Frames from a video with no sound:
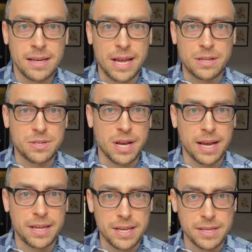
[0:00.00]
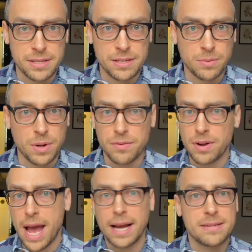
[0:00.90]
in Chinese? Whatever
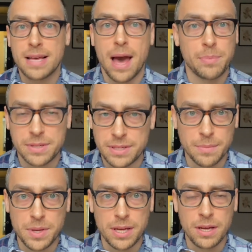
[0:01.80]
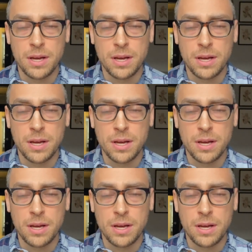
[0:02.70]
X happens to be.